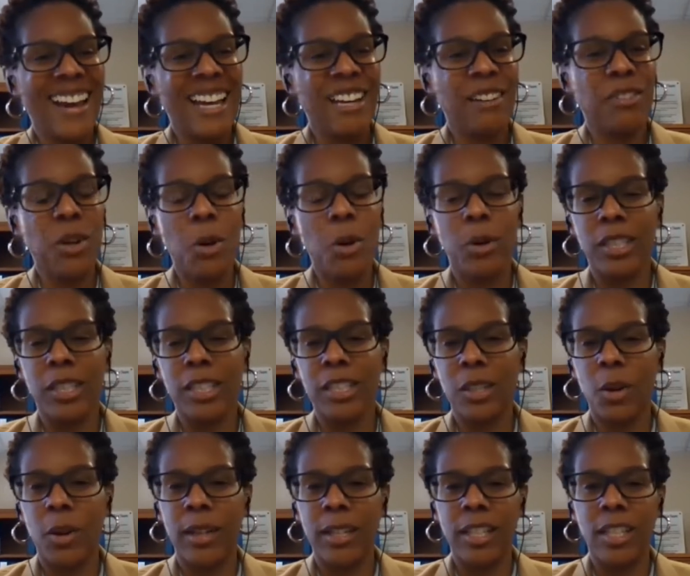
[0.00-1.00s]
And of course,
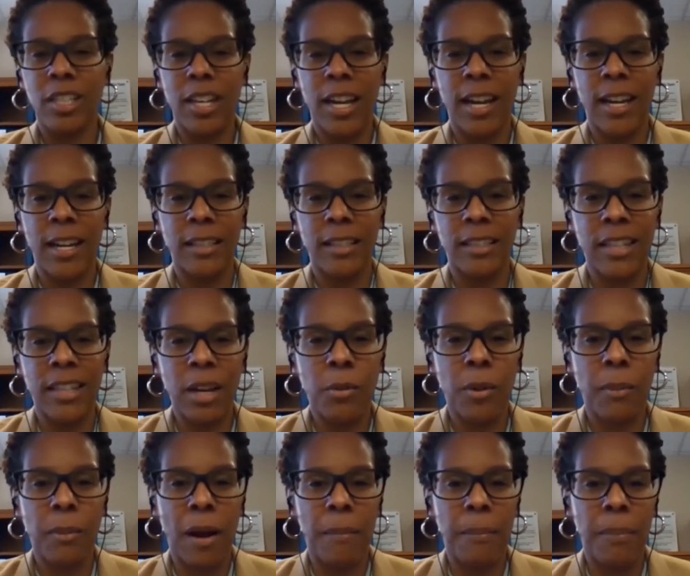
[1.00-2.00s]
Thoughtexchange, they
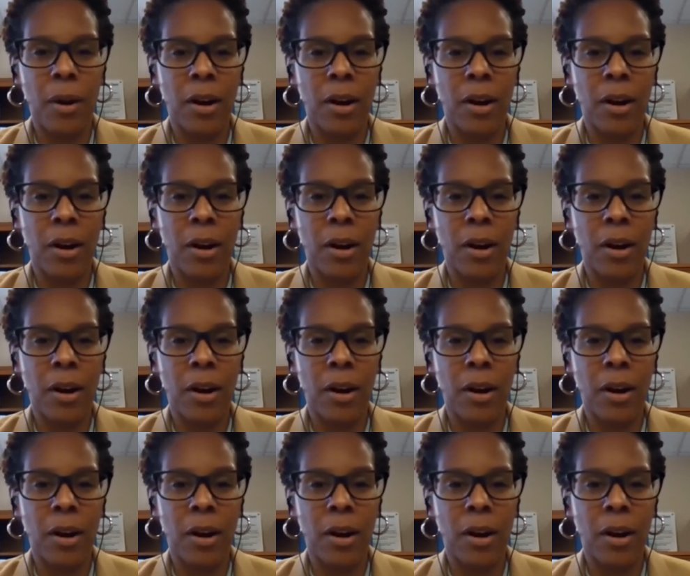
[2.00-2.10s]
were my